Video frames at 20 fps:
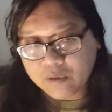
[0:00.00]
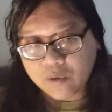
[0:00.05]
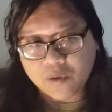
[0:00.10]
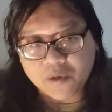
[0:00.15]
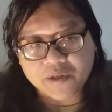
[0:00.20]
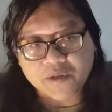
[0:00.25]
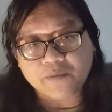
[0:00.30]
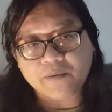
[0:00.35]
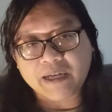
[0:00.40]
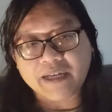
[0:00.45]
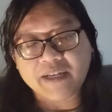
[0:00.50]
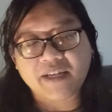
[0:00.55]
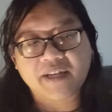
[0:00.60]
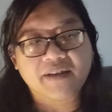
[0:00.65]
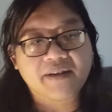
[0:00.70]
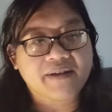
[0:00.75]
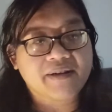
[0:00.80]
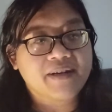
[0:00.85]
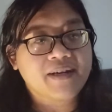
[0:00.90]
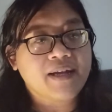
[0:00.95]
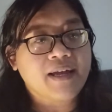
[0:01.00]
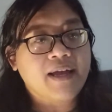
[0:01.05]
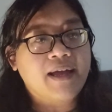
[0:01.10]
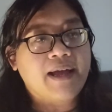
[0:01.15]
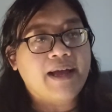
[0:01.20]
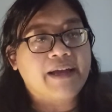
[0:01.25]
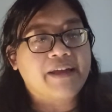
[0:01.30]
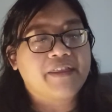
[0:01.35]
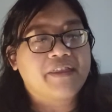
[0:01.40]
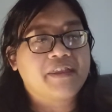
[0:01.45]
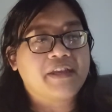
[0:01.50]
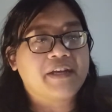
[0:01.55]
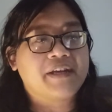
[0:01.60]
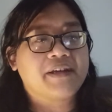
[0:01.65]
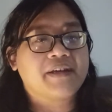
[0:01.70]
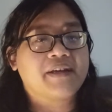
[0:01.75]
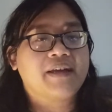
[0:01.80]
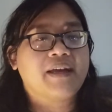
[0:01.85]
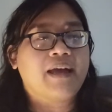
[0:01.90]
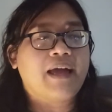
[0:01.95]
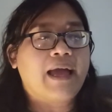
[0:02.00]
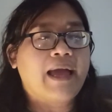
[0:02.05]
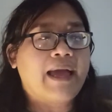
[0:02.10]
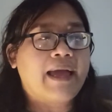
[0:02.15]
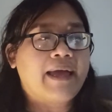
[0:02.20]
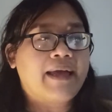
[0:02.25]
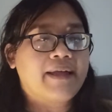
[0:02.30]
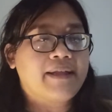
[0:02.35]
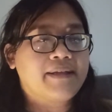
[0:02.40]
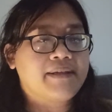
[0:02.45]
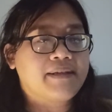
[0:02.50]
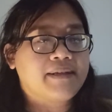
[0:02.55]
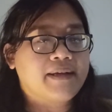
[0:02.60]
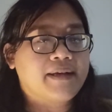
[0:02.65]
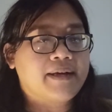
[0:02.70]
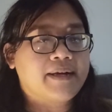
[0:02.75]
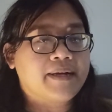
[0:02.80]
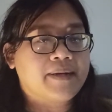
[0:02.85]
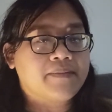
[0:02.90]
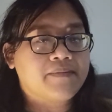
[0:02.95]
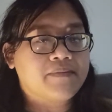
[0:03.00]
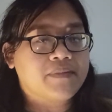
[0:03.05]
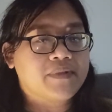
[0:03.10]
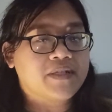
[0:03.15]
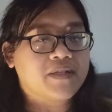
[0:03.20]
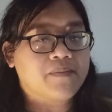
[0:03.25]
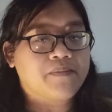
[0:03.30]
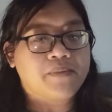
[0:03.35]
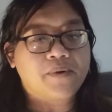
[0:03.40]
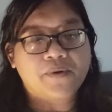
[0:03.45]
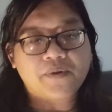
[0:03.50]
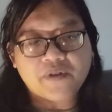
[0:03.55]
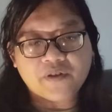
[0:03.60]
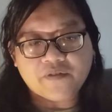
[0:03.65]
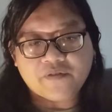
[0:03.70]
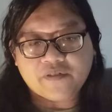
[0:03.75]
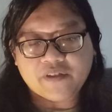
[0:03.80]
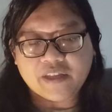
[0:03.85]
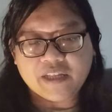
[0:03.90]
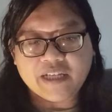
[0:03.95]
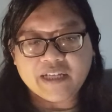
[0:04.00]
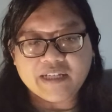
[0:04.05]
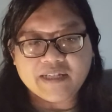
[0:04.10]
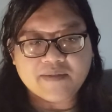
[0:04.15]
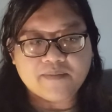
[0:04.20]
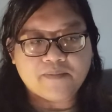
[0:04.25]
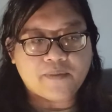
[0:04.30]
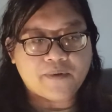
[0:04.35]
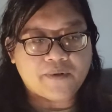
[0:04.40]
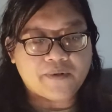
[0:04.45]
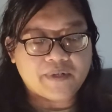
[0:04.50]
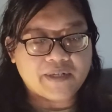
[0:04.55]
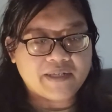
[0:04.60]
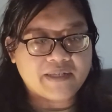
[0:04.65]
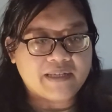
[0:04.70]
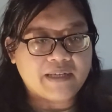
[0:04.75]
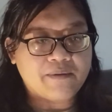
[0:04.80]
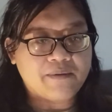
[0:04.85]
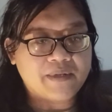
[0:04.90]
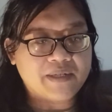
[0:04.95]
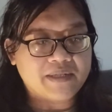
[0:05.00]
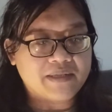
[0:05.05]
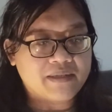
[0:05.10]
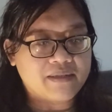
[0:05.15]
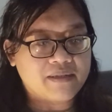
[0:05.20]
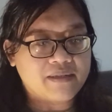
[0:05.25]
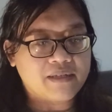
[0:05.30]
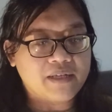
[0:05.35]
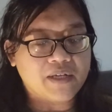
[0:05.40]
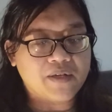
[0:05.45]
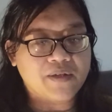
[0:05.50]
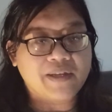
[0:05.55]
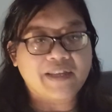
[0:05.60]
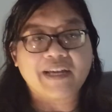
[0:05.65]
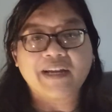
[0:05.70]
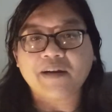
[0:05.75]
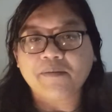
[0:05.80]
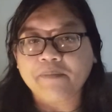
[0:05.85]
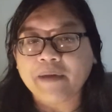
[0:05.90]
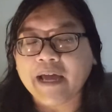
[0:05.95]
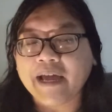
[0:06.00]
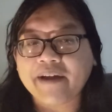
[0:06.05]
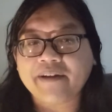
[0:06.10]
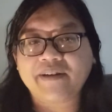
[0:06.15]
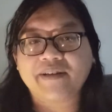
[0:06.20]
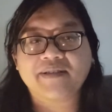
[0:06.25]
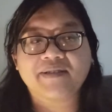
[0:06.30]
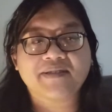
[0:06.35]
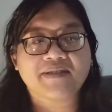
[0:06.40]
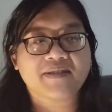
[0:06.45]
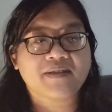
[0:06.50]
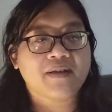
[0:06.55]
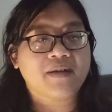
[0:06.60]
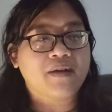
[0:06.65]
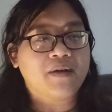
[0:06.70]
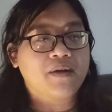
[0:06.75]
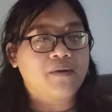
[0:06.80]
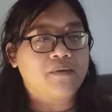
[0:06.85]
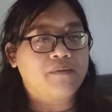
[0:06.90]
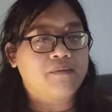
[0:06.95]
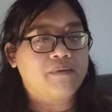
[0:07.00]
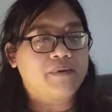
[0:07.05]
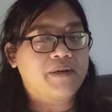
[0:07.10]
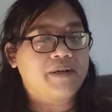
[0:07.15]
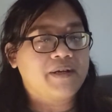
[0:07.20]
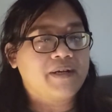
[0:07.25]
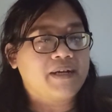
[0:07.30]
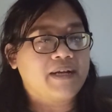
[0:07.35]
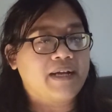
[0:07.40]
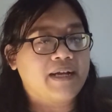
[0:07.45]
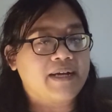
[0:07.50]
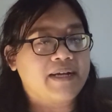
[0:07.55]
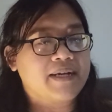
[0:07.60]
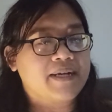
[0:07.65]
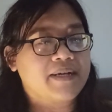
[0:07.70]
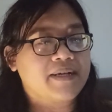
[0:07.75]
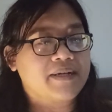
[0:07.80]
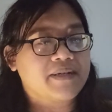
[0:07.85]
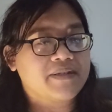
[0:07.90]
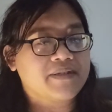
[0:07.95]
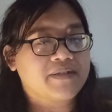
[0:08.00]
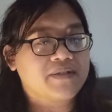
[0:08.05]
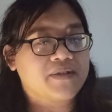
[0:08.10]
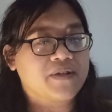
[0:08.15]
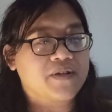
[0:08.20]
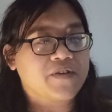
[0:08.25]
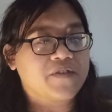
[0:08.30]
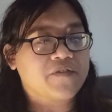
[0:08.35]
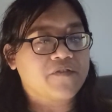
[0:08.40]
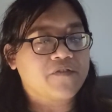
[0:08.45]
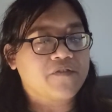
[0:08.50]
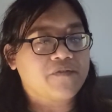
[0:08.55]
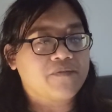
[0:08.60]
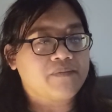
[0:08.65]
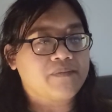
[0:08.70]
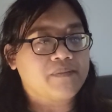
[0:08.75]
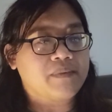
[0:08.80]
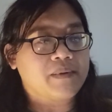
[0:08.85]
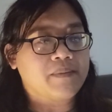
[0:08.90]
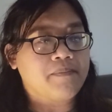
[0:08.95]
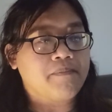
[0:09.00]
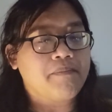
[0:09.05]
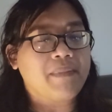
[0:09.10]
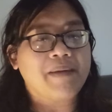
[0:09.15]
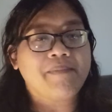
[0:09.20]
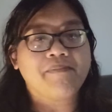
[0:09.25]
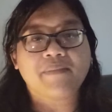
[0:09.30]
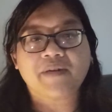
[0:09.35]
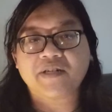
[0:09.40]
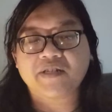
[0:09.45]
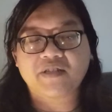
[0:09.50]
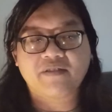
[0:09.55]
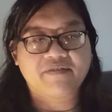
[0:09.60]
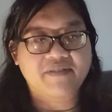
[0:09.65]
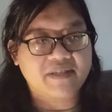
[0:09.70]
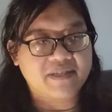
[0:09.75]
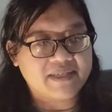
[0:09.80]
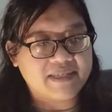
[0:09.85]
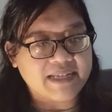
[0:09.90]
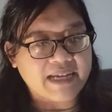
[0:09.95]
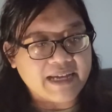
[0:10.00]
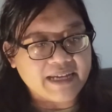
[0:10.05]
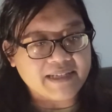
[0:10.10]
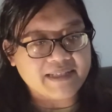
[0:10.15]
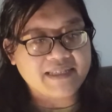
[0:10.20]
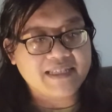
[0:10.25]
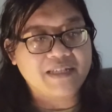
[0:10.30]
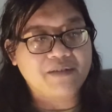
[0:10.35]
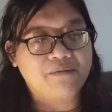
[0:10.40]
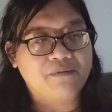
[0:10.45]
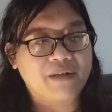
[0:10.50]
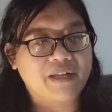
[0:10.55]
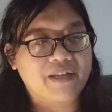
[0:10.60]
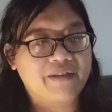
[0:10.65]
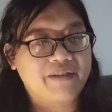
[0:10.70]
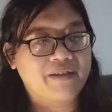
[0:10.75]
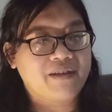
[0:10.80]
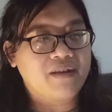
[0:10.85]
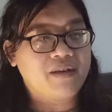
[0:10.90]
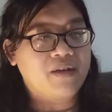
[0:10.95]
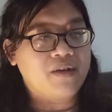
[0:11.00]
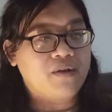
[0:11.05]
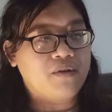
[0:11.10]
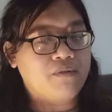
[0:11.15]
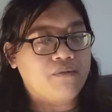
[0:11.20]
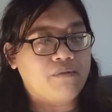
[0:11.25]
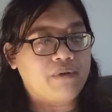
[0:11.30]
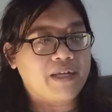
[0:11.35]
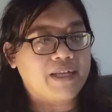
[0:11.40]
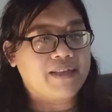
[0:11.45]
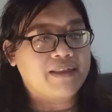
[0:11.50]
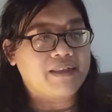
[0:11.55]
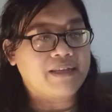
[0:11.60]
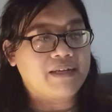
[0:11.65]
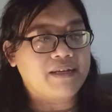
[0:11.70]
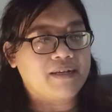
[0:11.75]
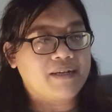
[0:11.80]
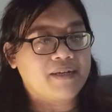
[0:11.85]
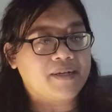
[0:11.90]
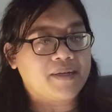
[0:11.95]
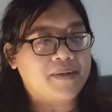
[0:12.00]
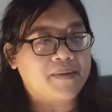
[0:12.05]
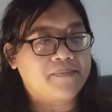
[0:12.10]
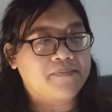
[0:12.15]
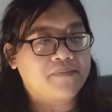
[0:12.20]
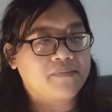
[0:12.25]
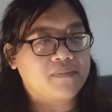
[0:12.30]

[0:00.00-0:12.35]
older one year, I think. And um, so both of these boys, they were, you know, their parents were uh, sort of members of society with with uh,